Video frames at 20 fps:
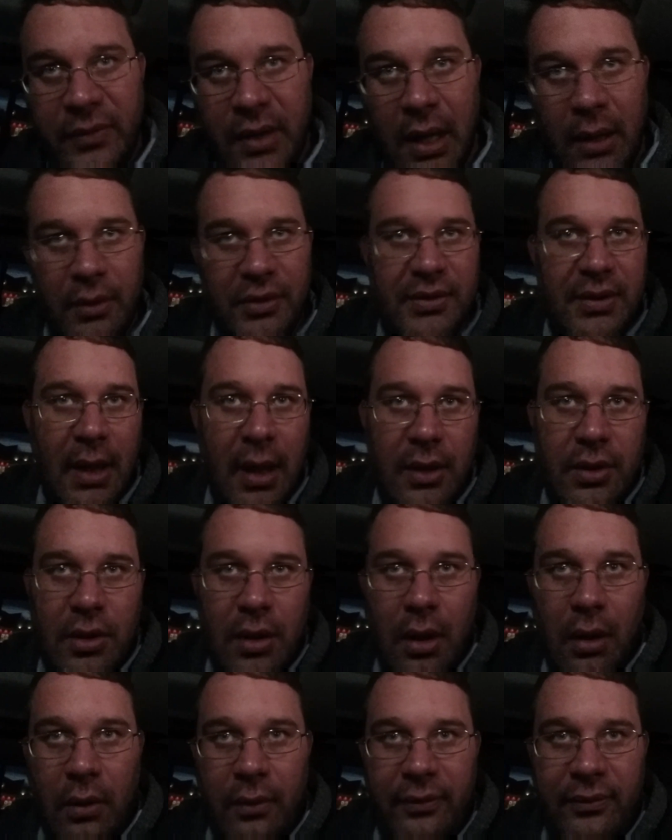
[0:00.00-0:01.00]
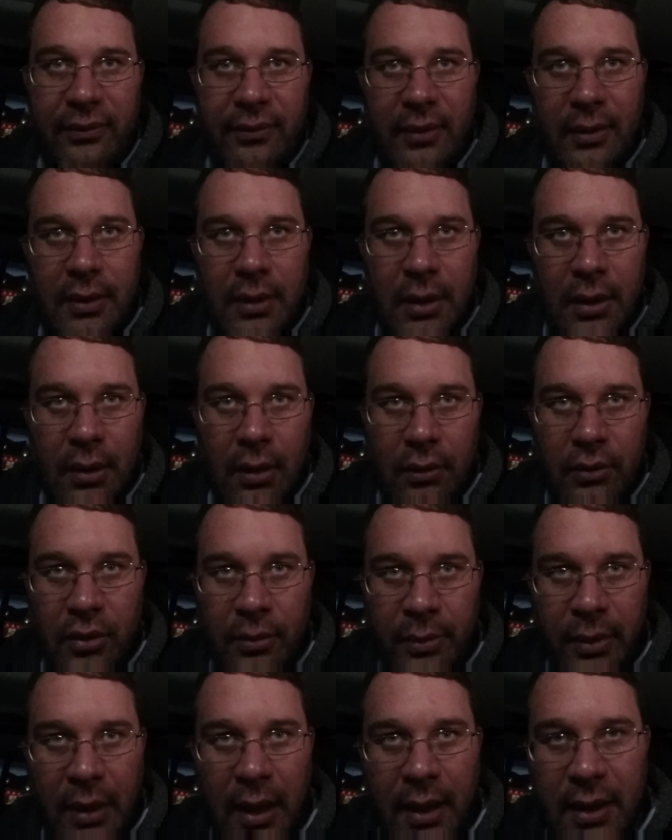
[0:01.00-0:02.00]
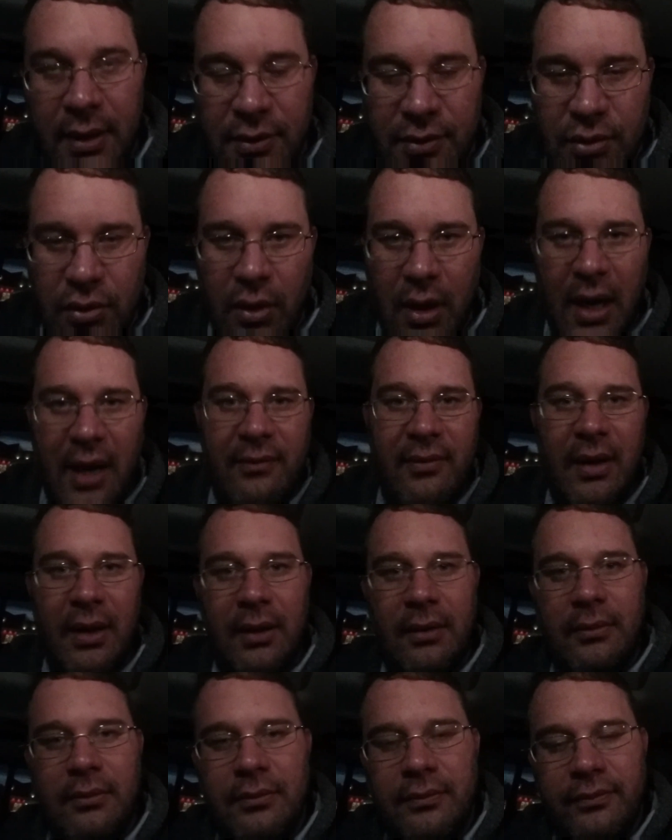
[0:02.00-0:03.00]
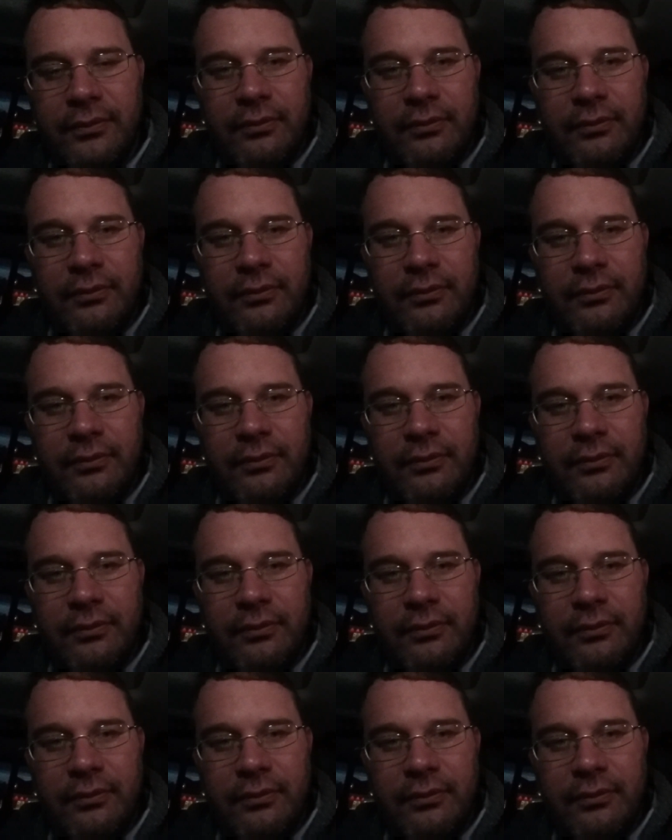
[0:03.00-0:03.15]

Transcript: he was saying, if your body's craving